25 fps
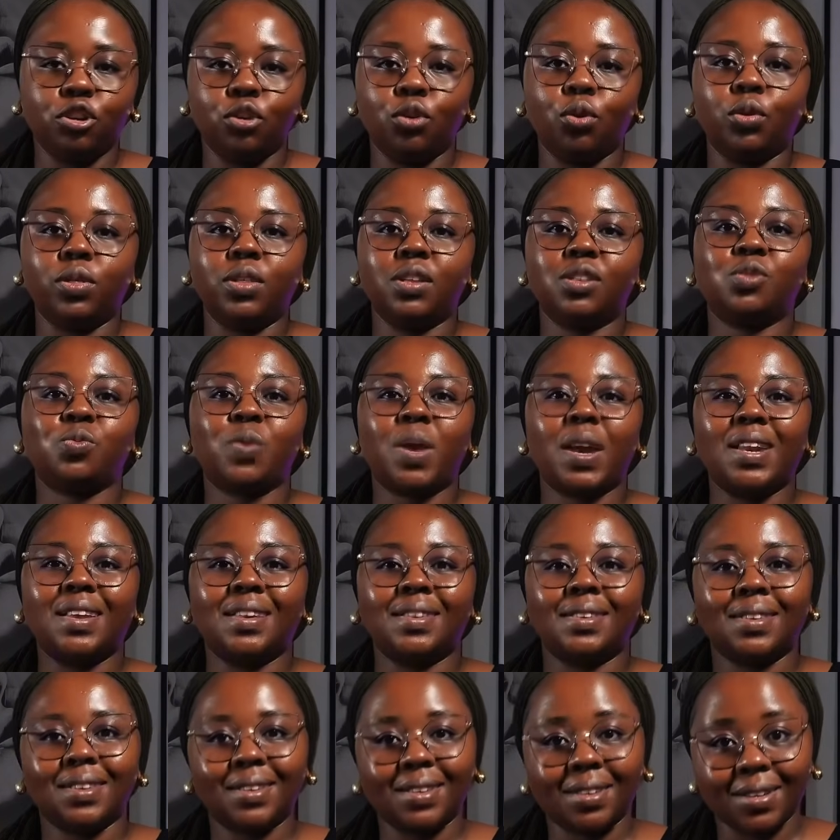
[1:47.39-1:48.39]
No, this one
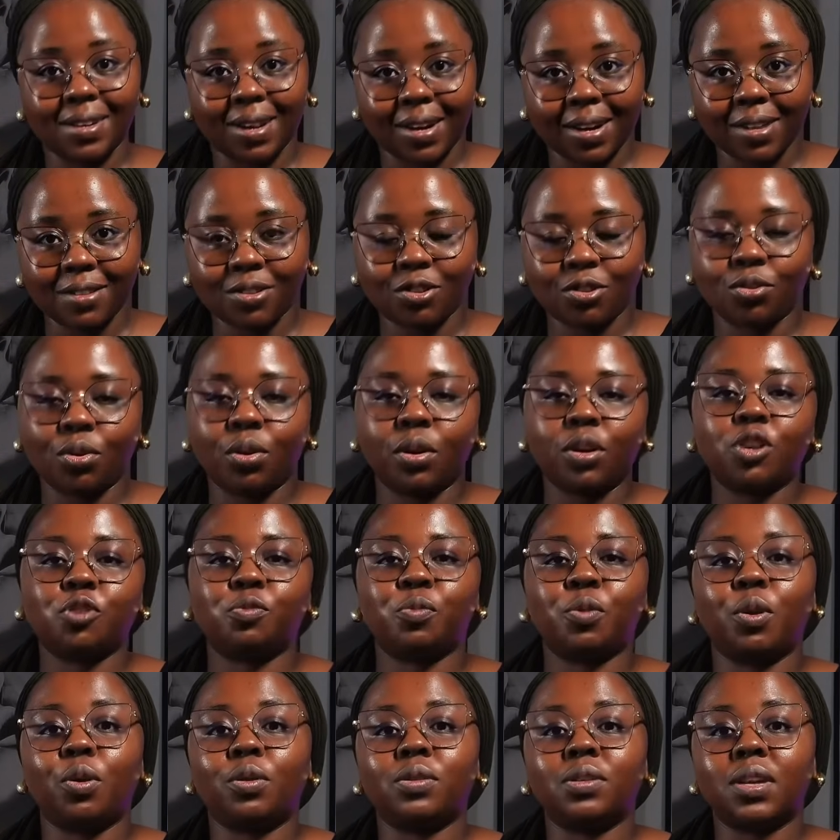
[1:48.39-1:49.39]
is just real stories
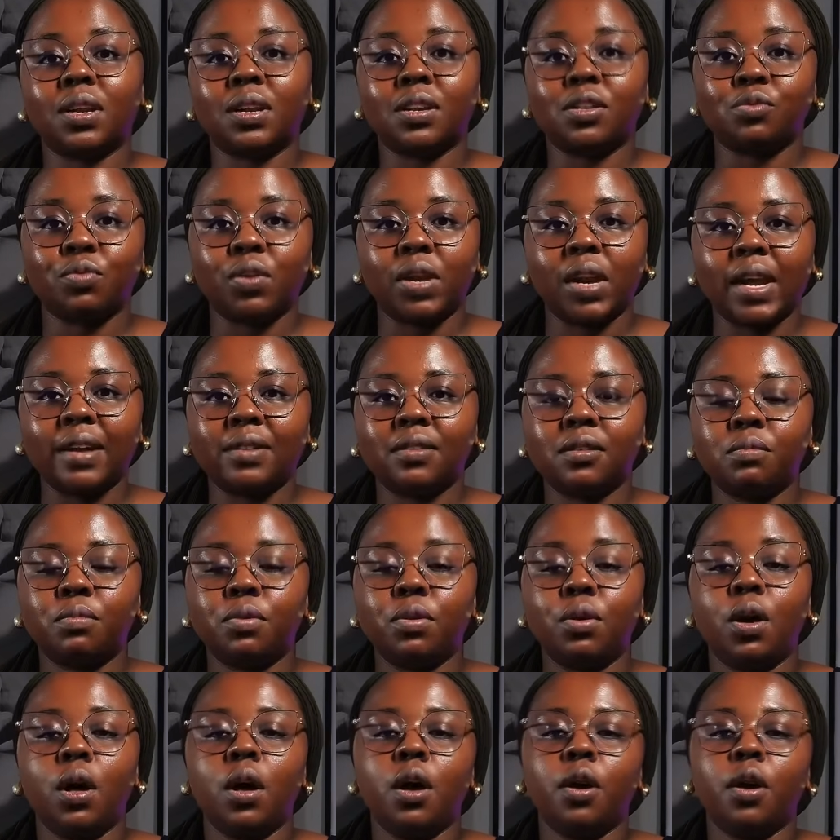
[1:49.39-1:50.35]
because it is relatable,